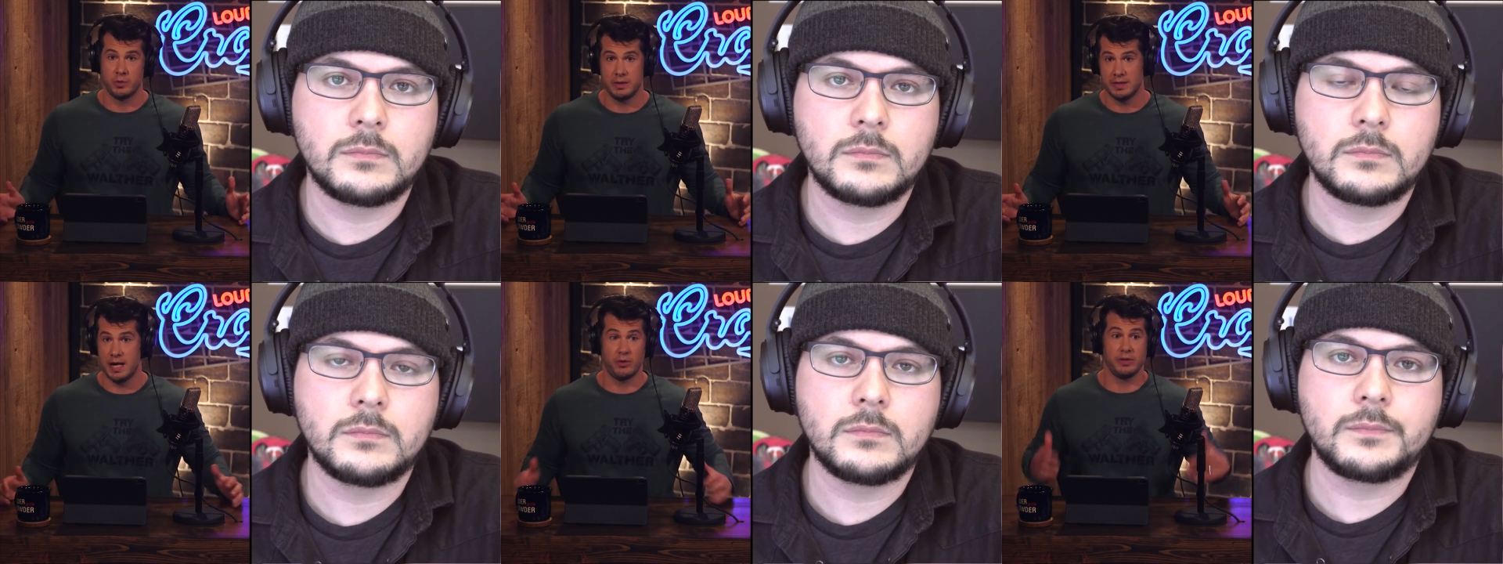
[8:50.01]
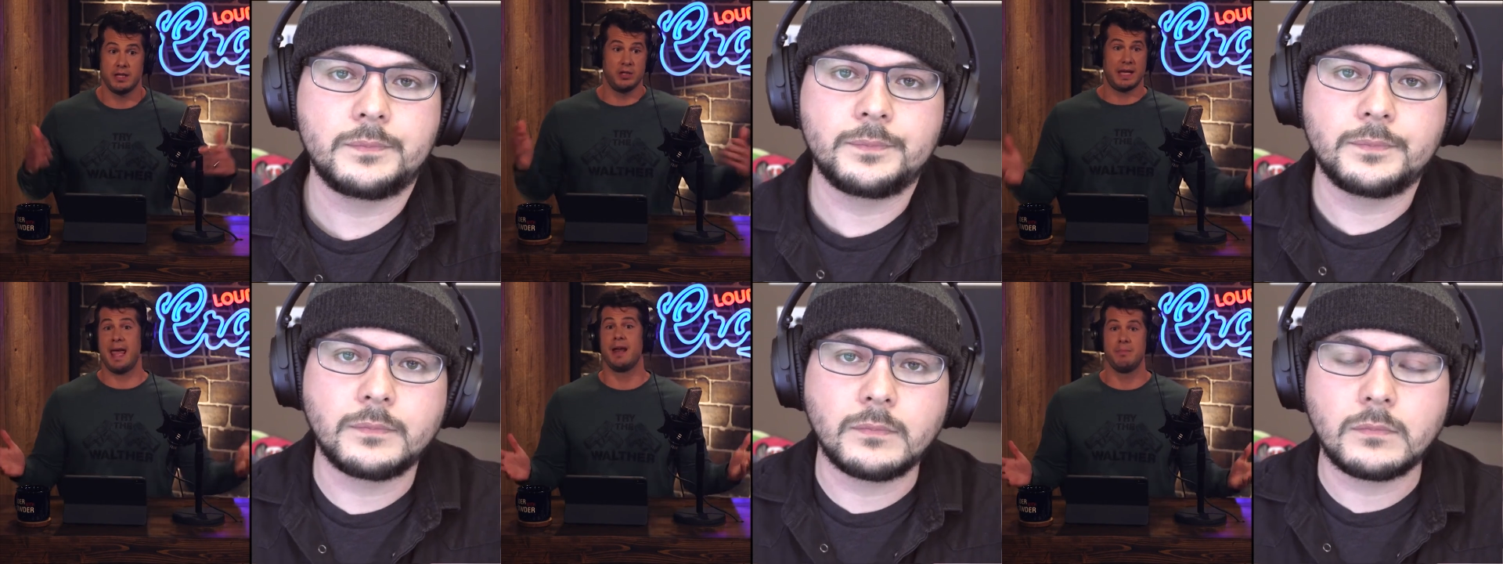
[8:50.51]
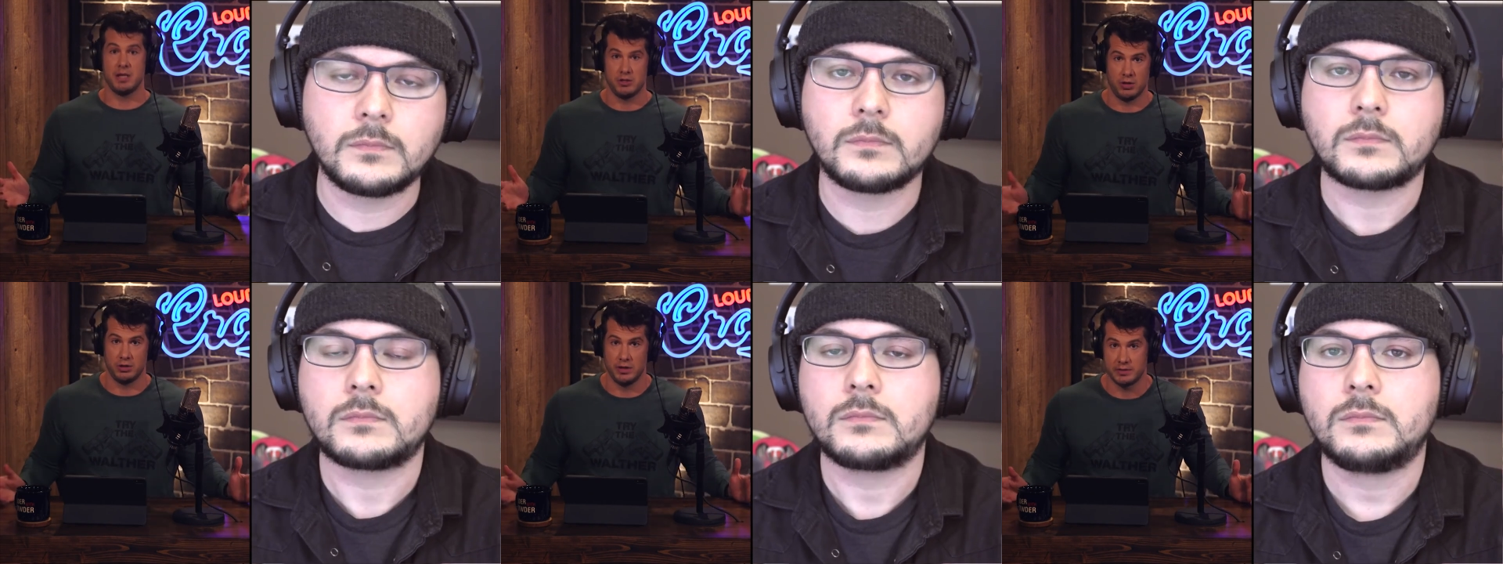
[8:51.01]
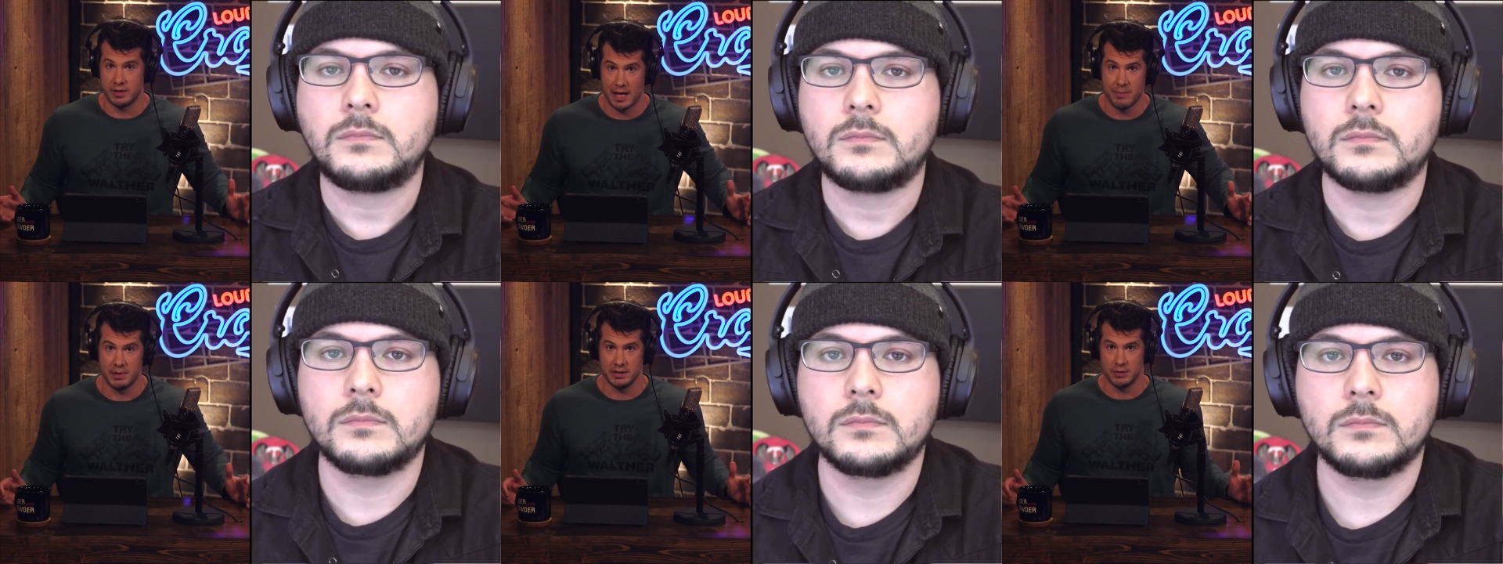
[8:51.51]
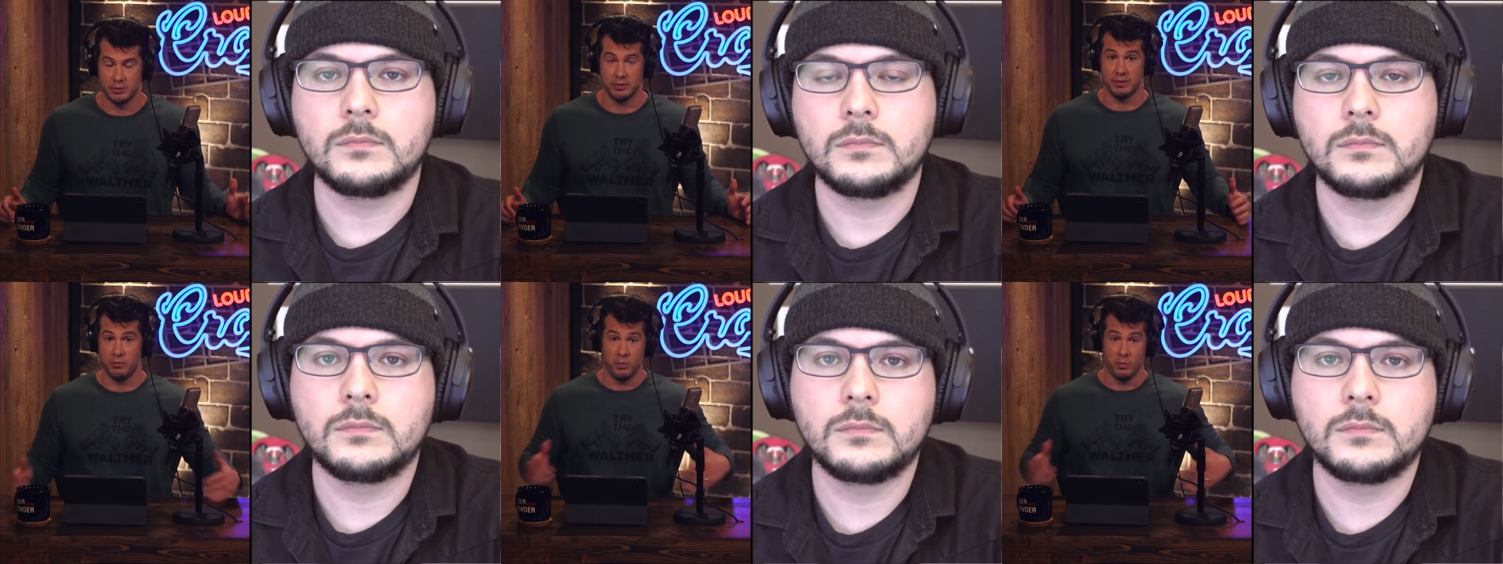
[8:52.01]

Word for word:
Speaker 1: he said, "I don't think you can be a journalist and not be a liberal."